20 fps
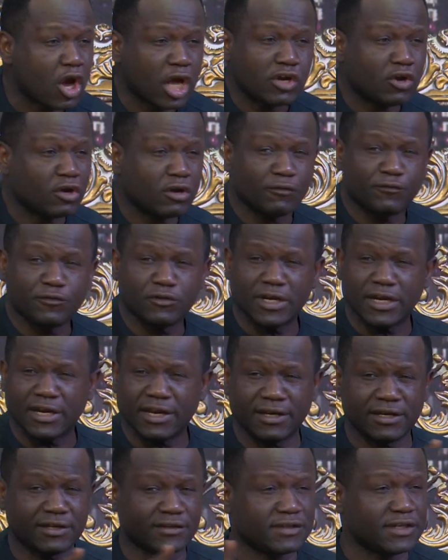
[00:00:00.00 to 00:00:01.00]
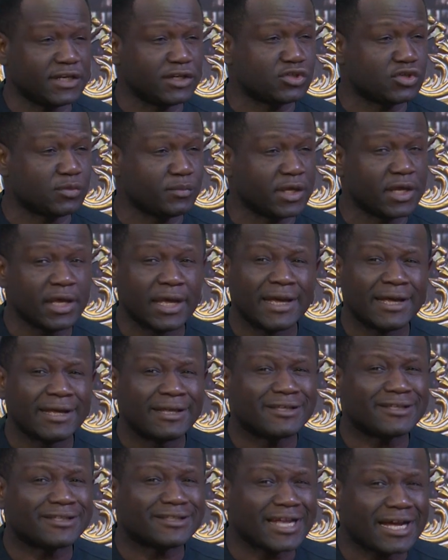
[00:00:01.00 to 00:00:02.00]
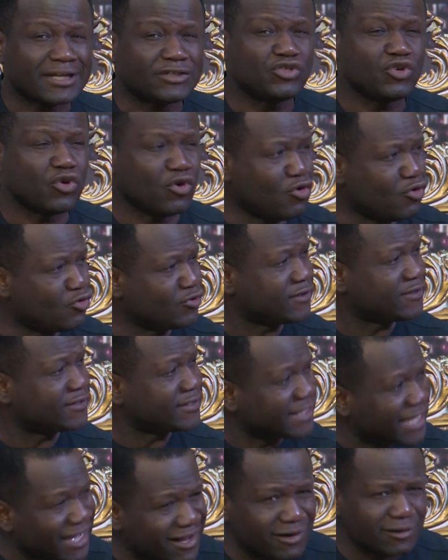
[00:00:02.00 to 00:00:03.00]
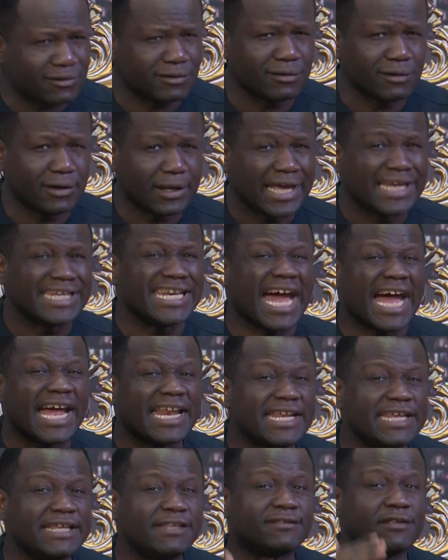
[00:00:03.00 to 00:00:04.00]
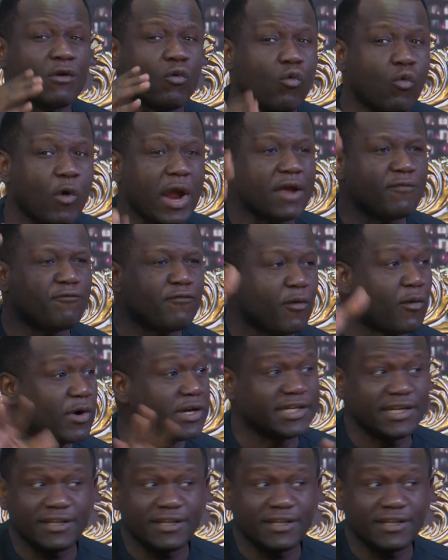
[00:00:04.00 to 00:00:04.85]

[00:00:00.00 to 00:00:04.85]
And all of you that are listening to me, start your own cell. That is the way forward.